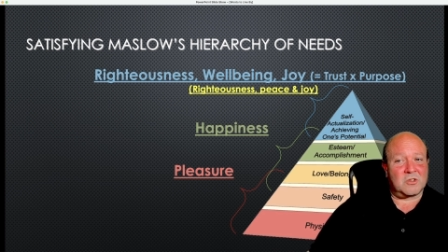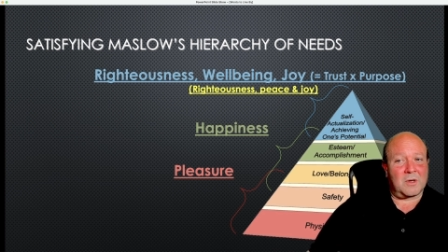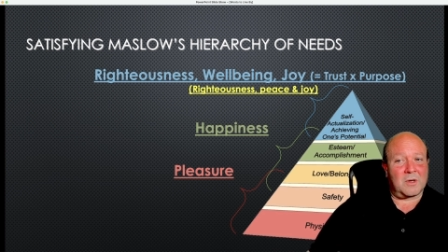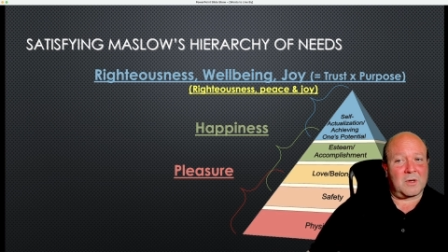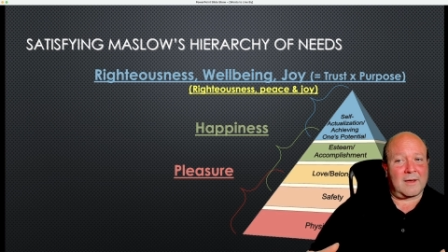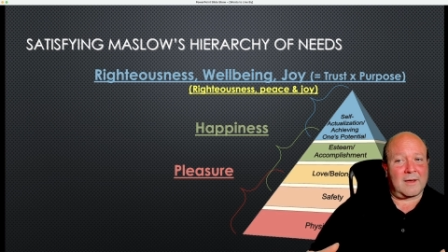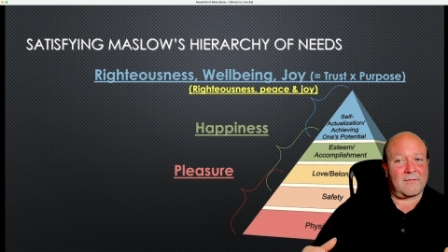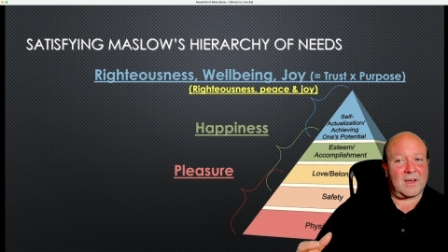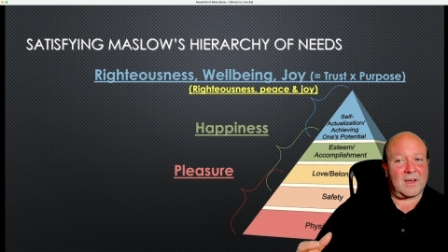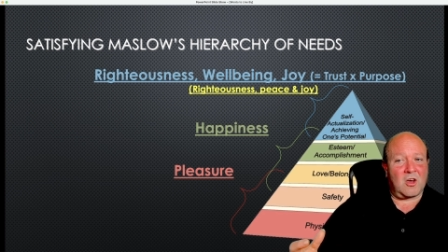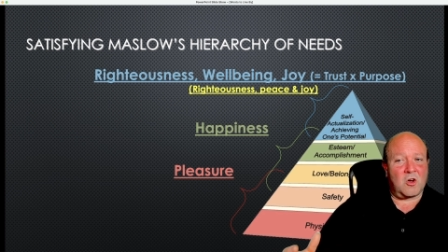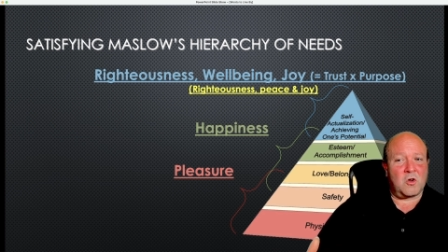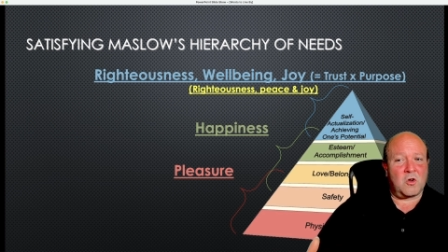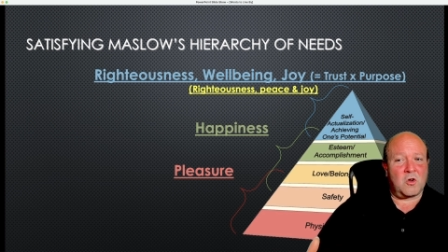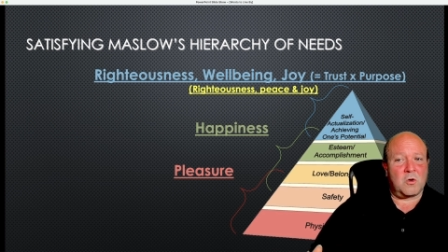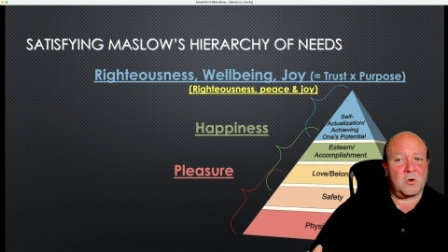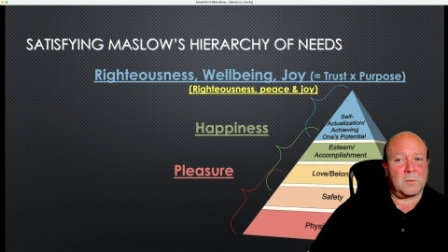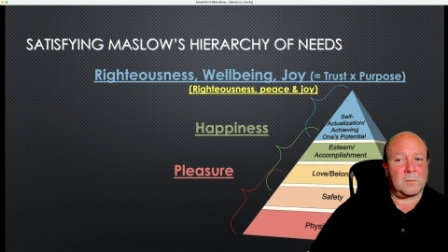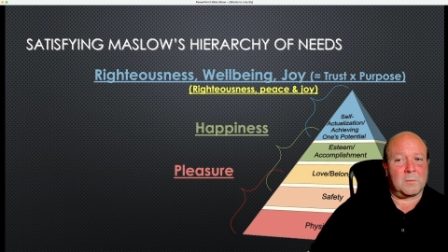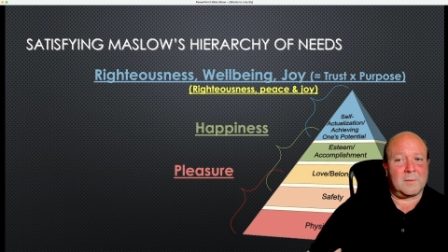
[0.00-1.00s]
You have a
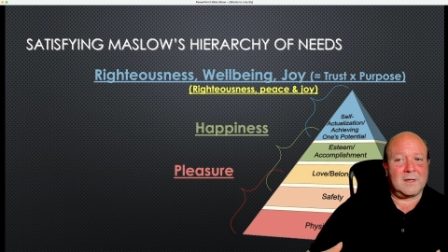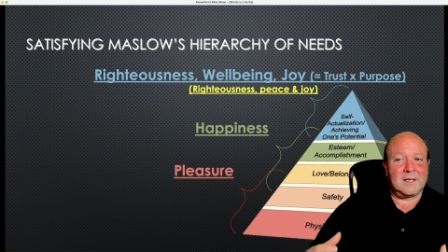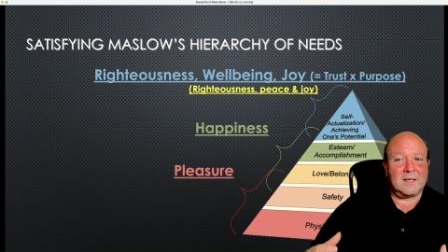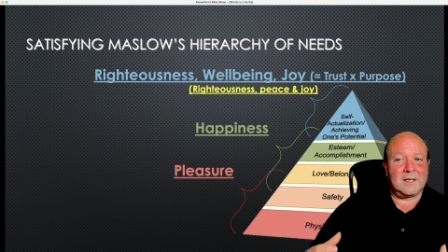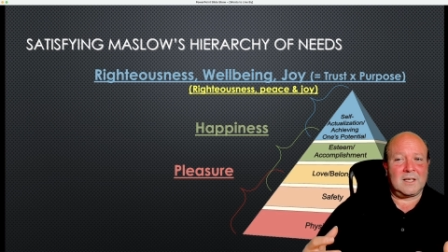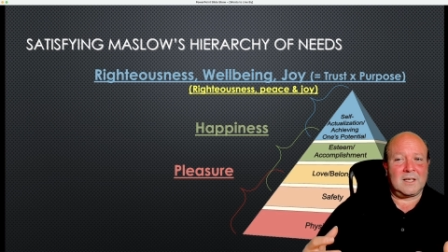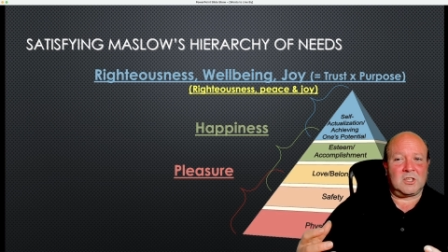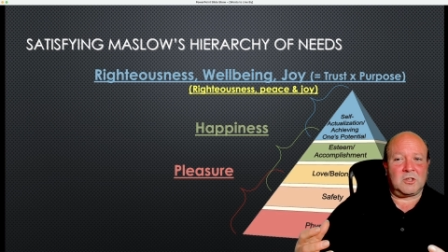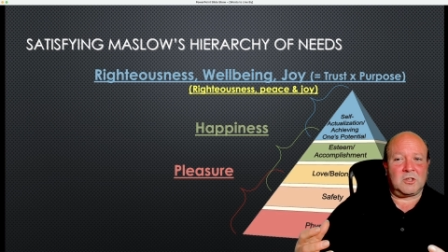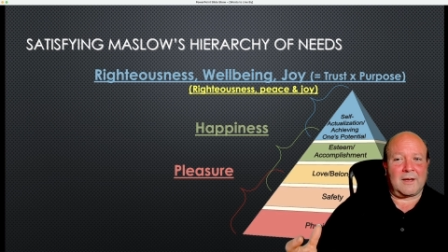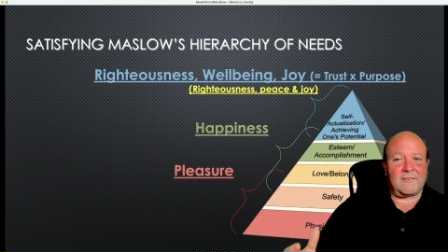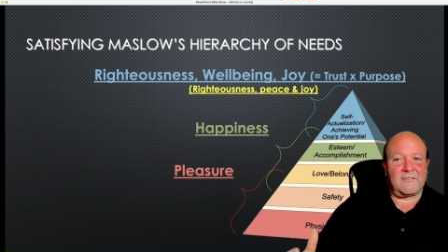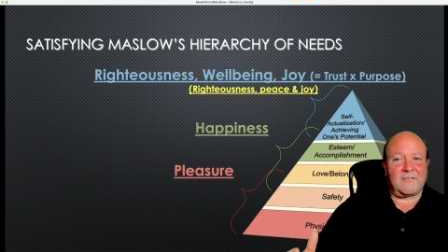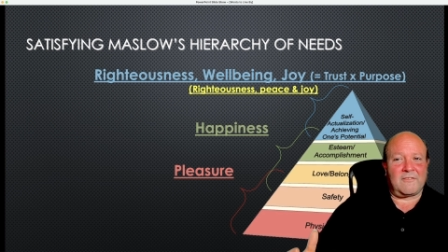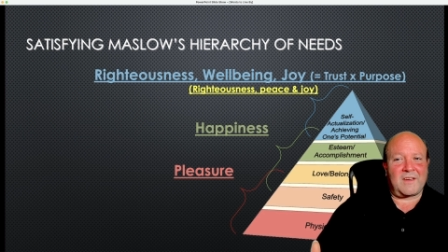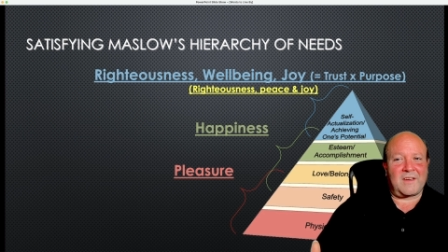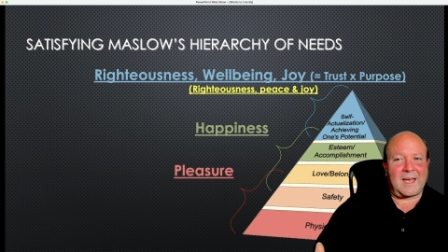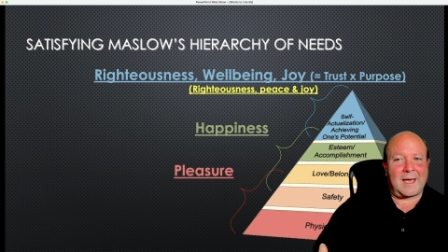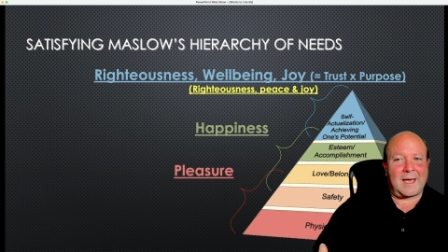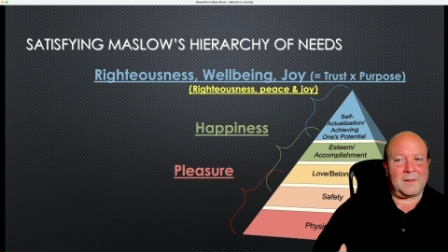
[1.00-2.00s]
home, you have
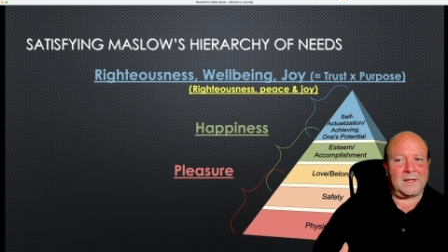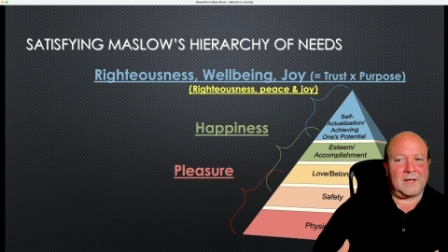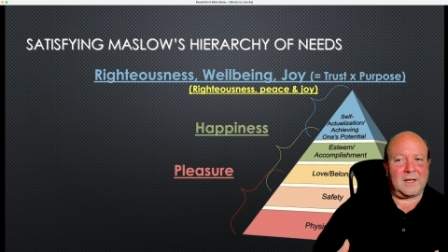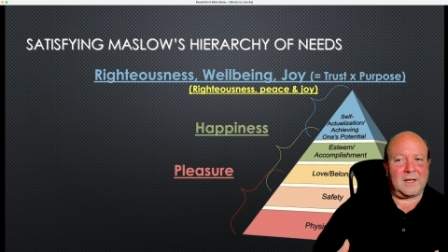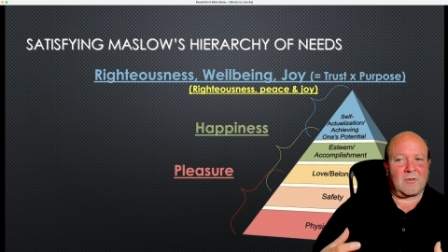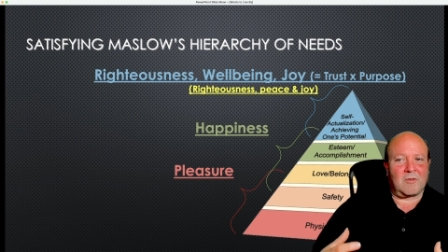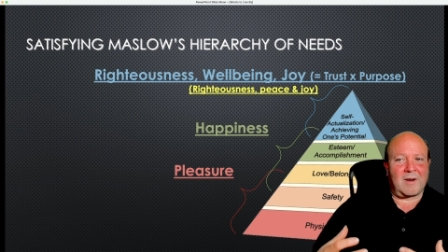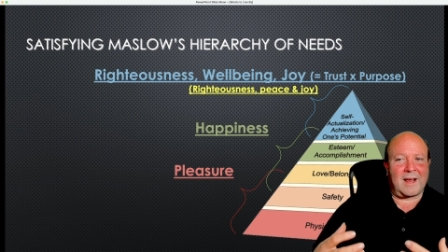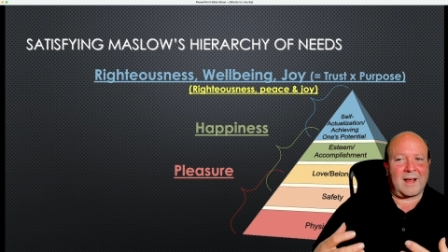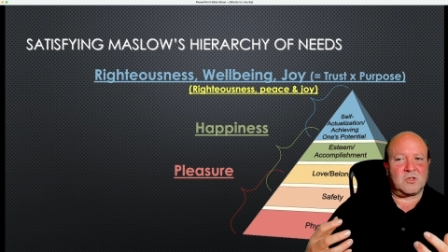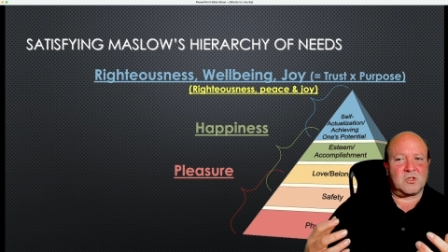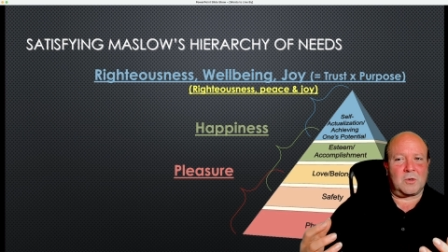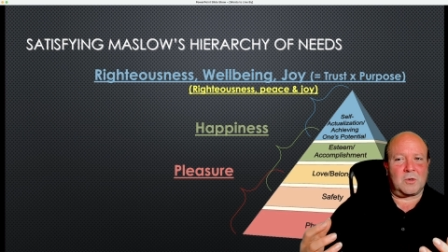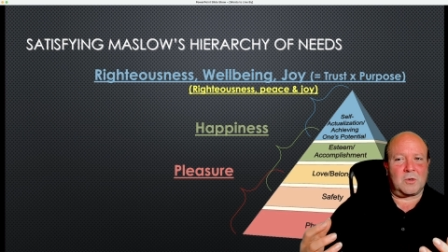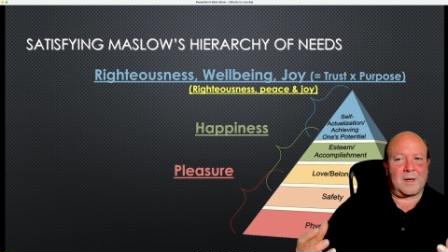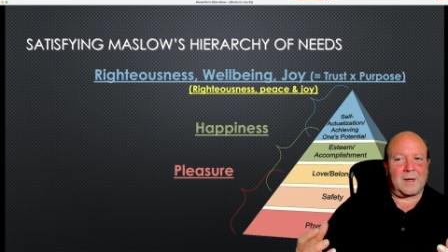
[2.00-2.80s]
family around you.